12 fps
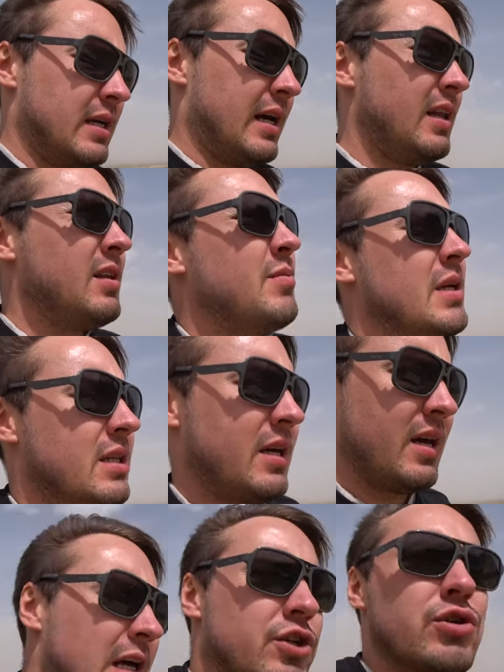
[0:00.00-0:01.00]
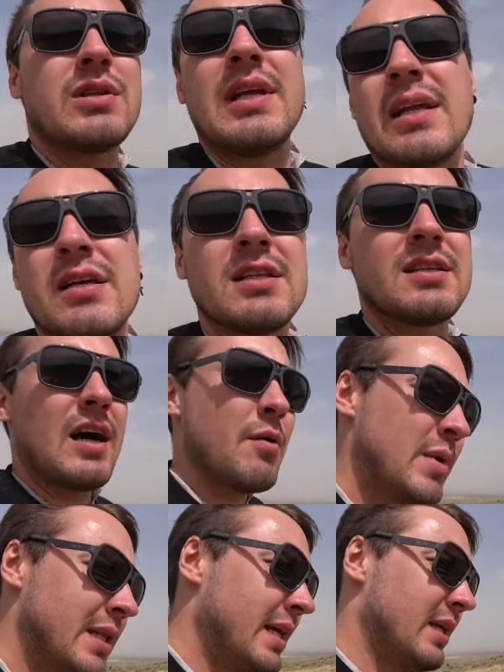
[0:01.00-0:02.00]
element that should not
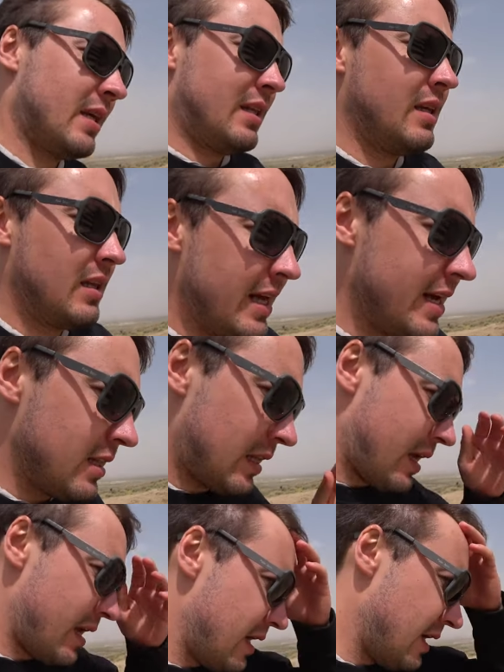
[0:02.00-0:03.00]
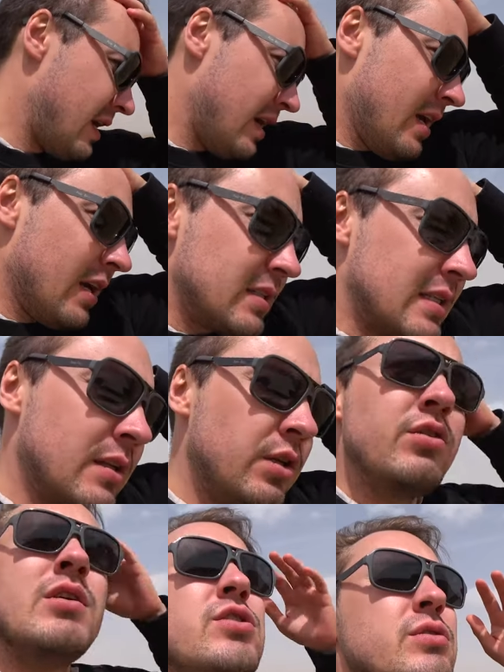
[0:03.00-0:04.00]
contaminate the land, then
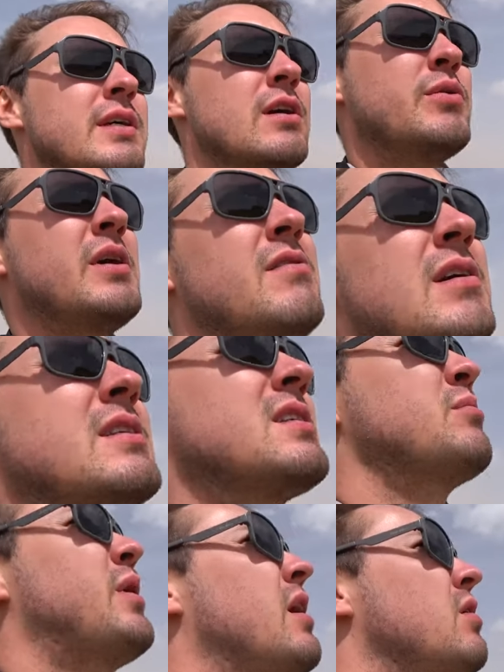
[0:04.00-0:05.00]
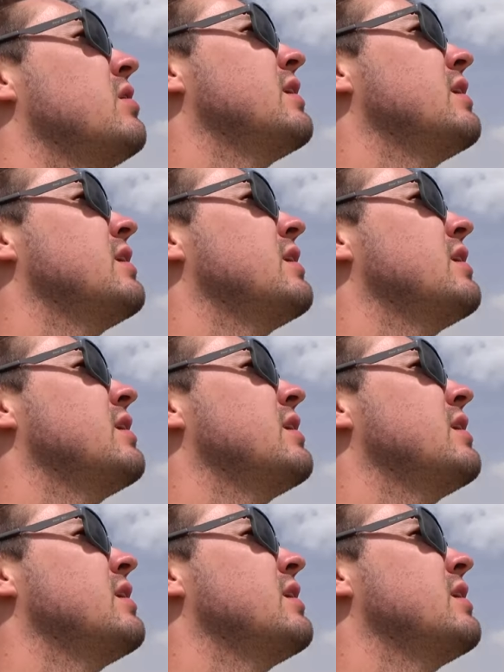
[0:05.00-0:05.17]
you need to get rid of it somehow.